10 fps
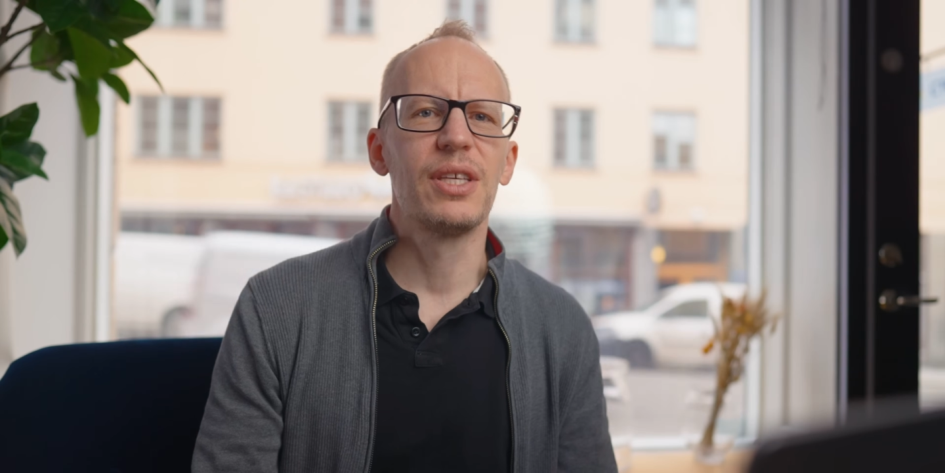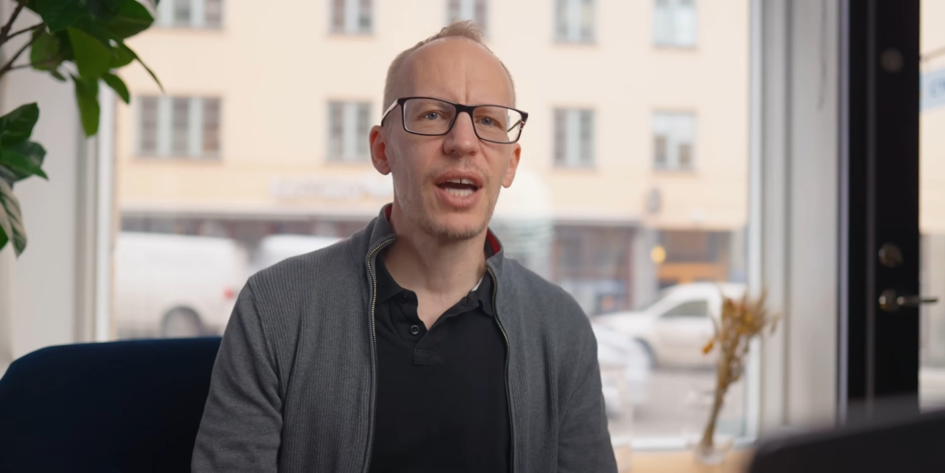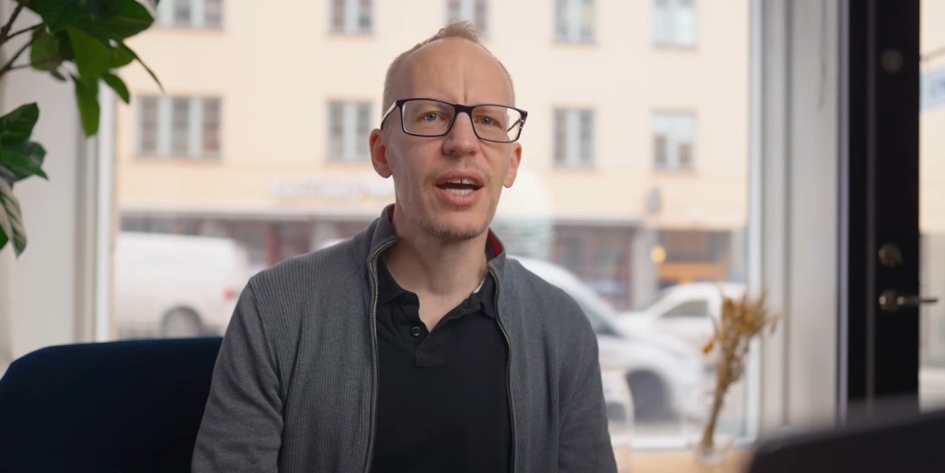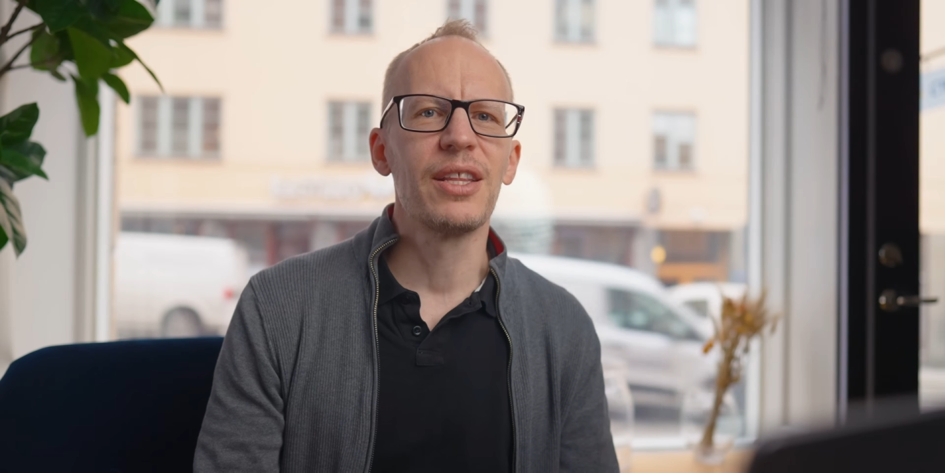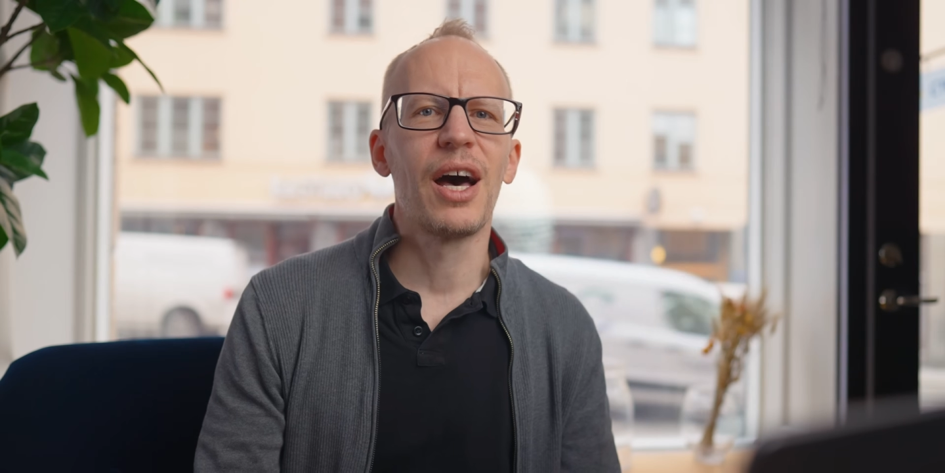
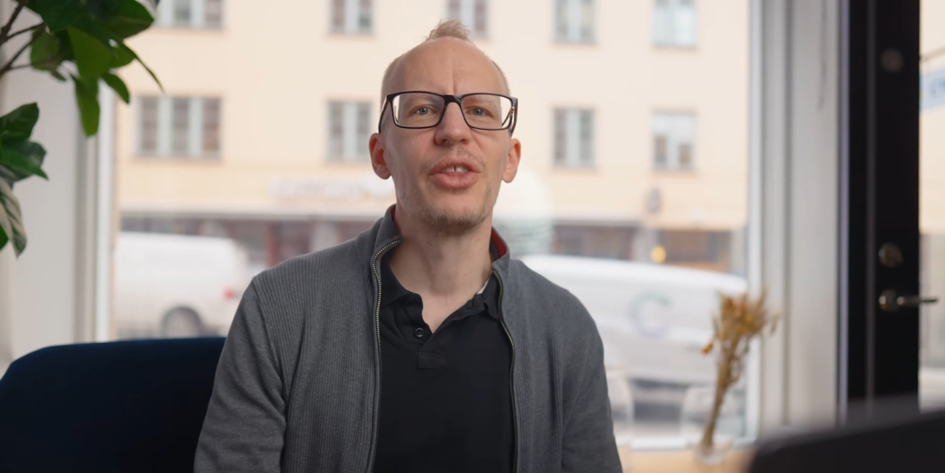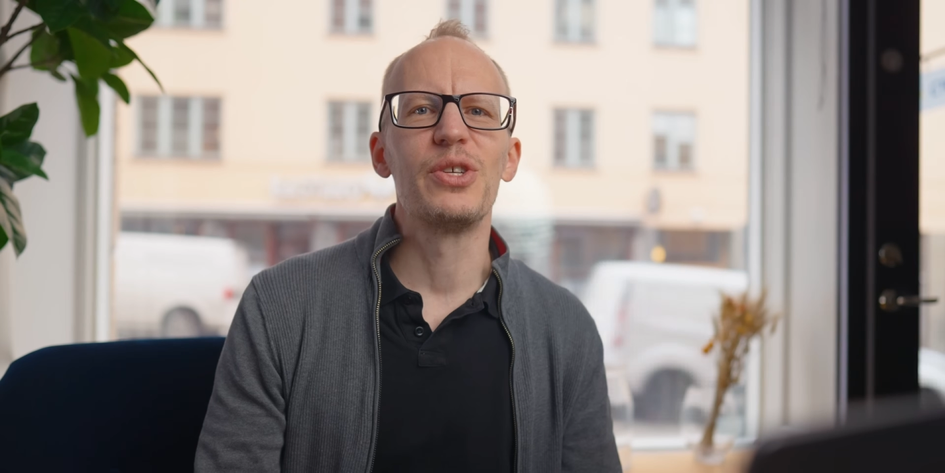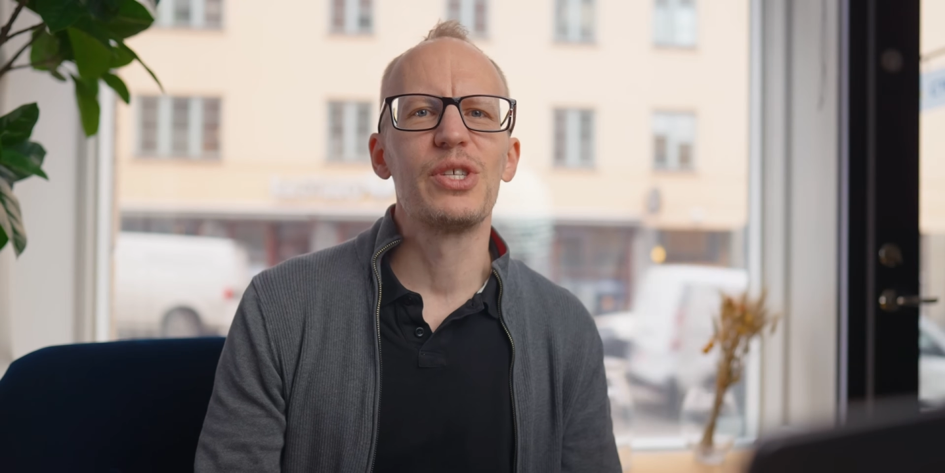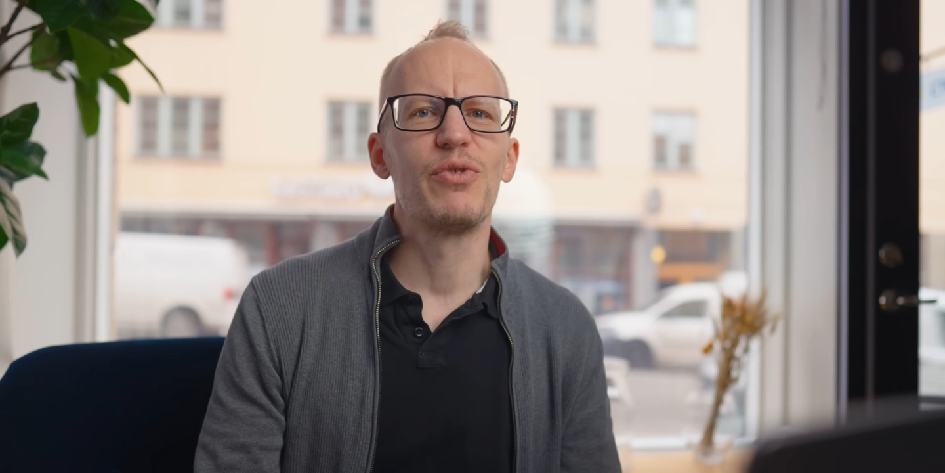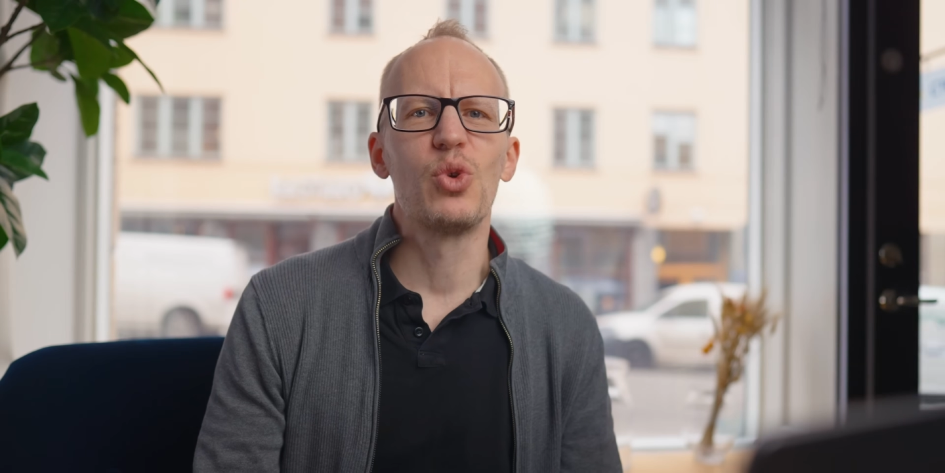Guy and
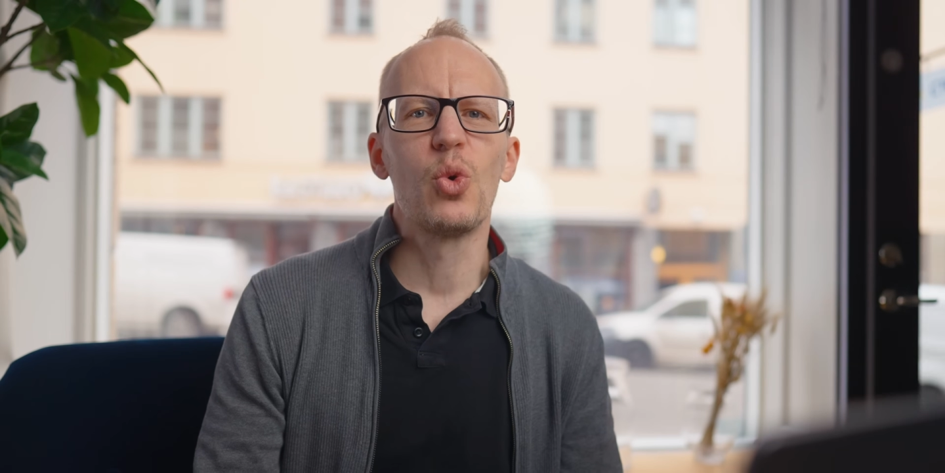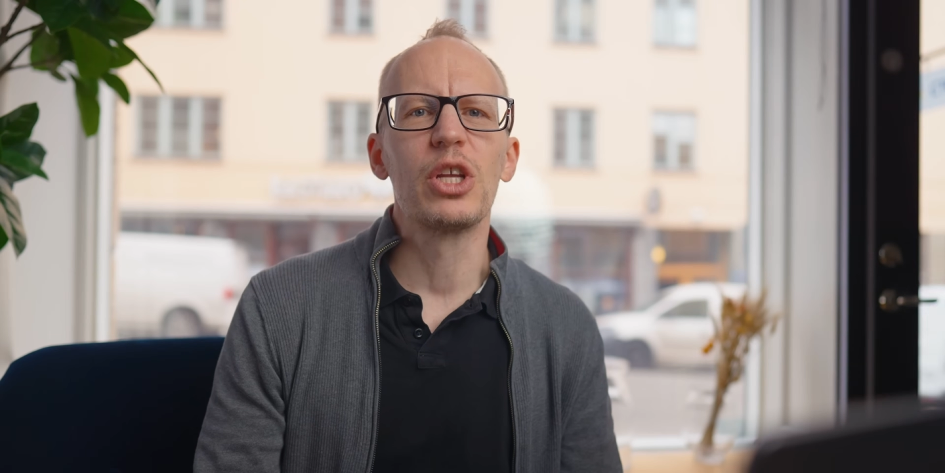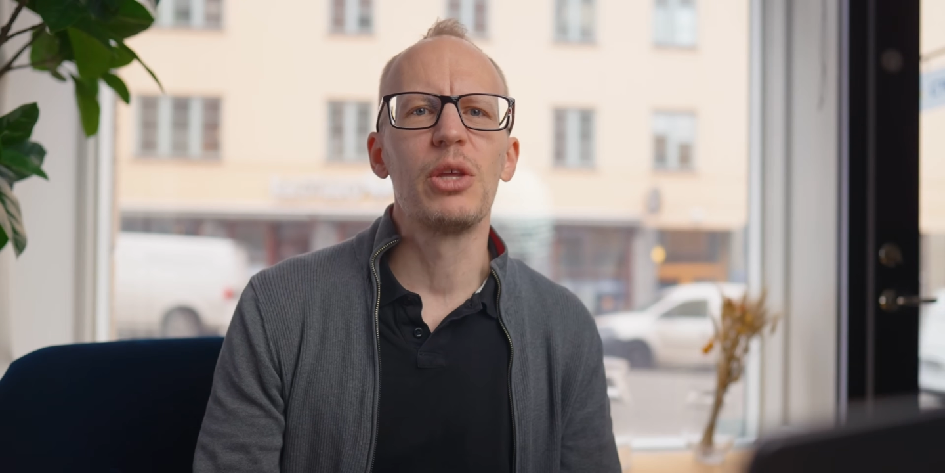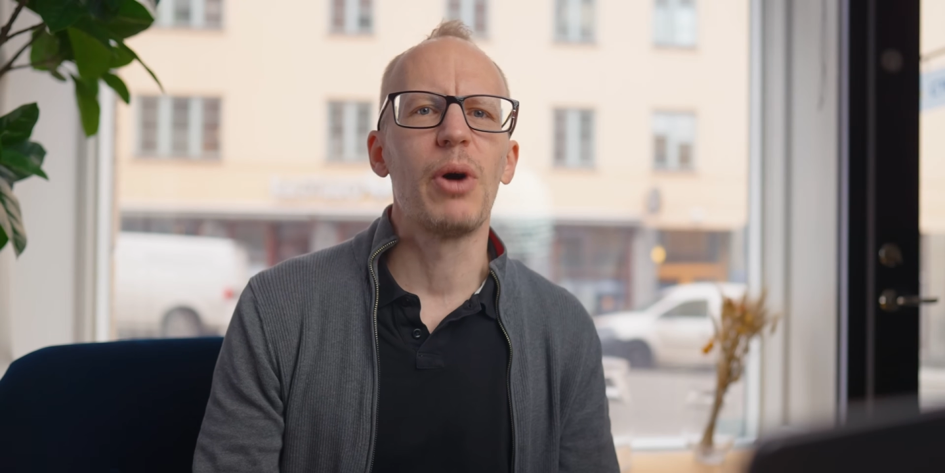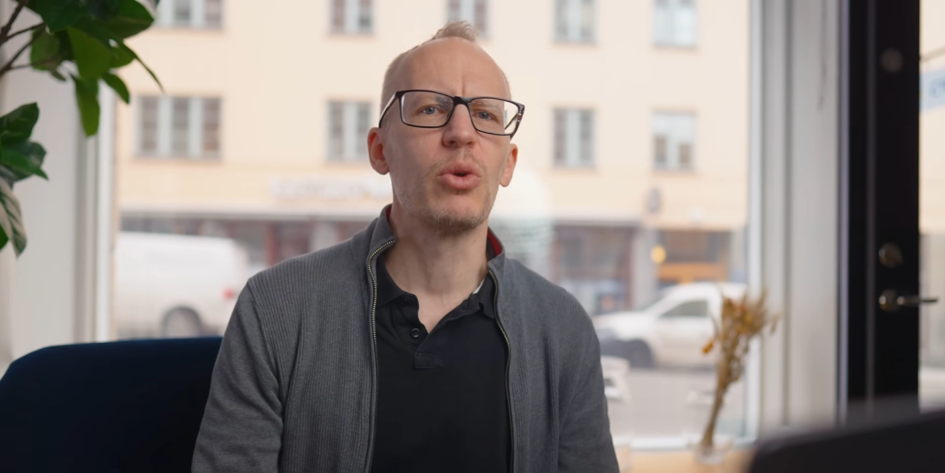others have
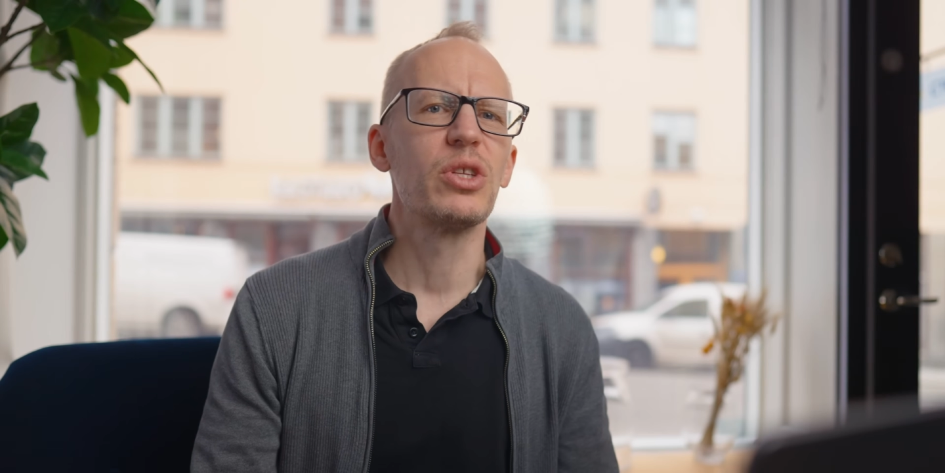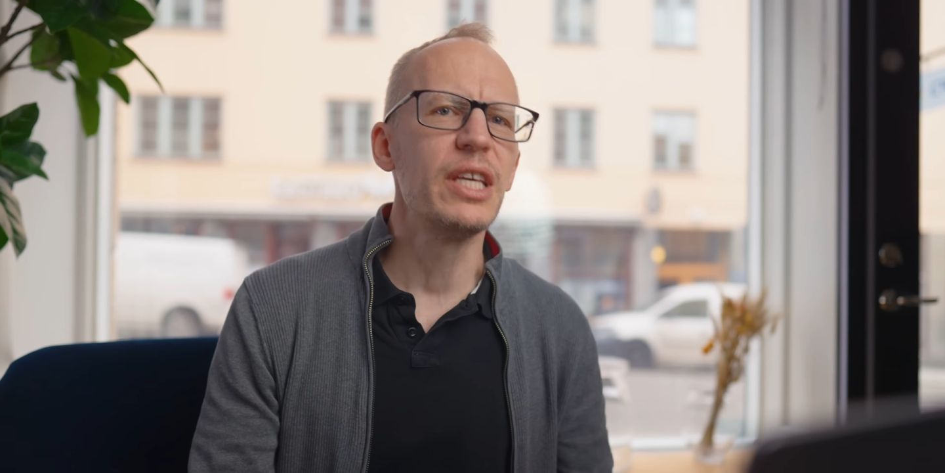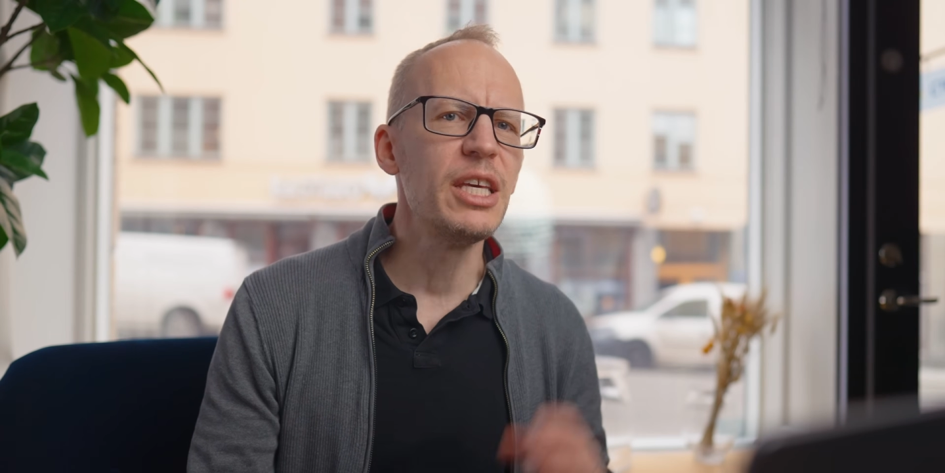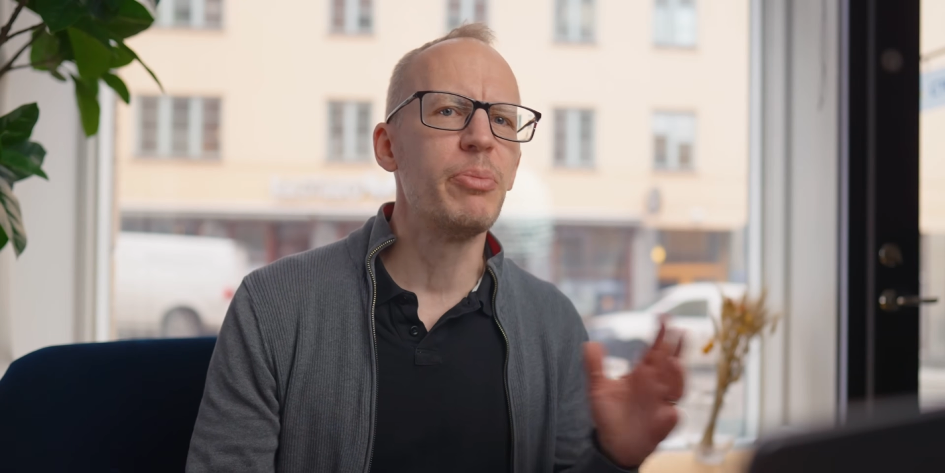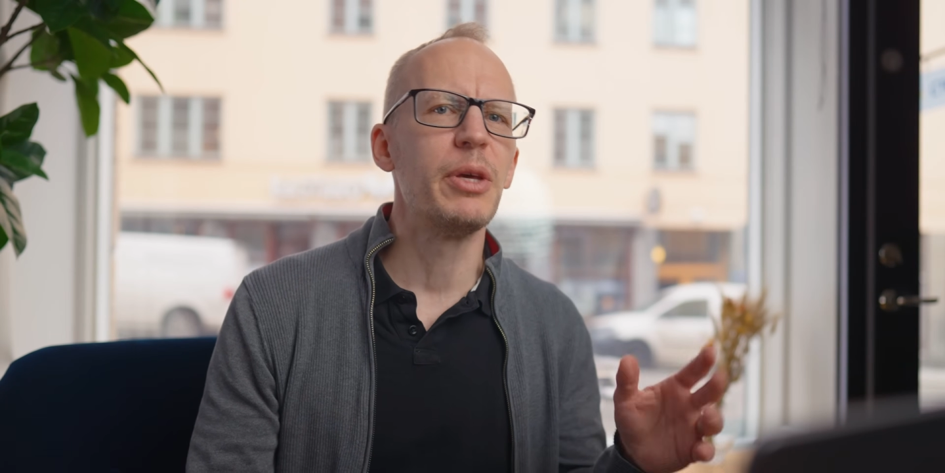talked about
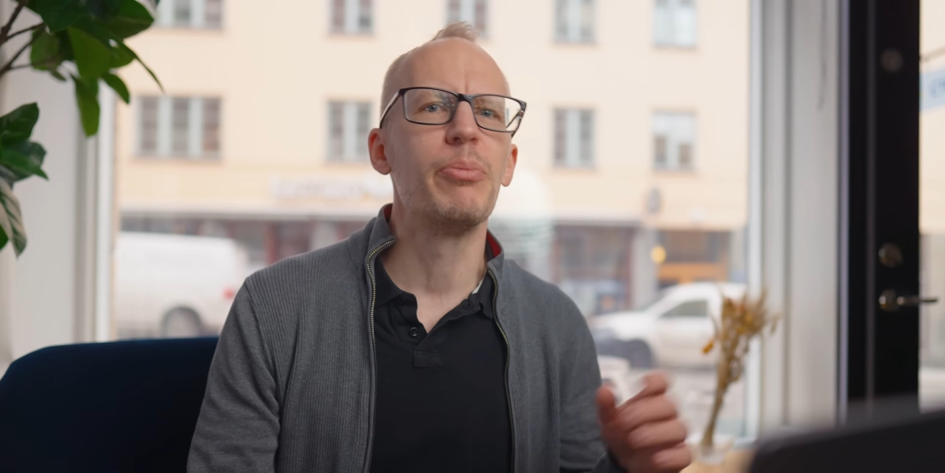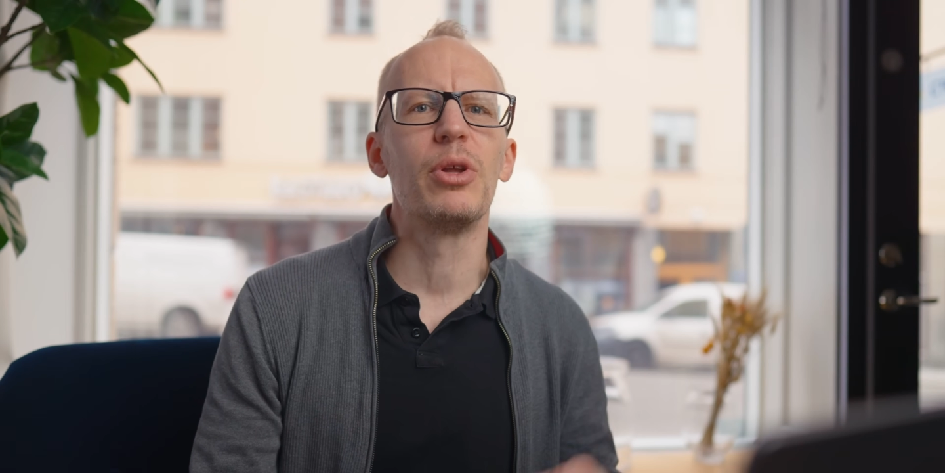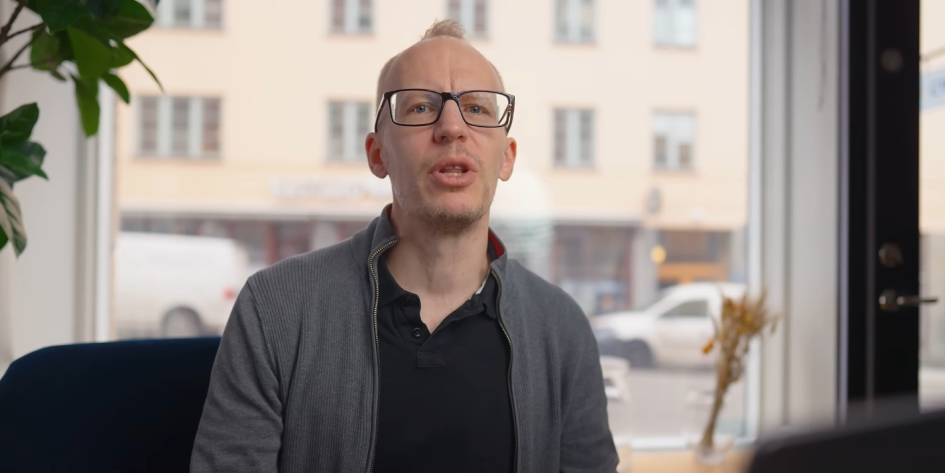key people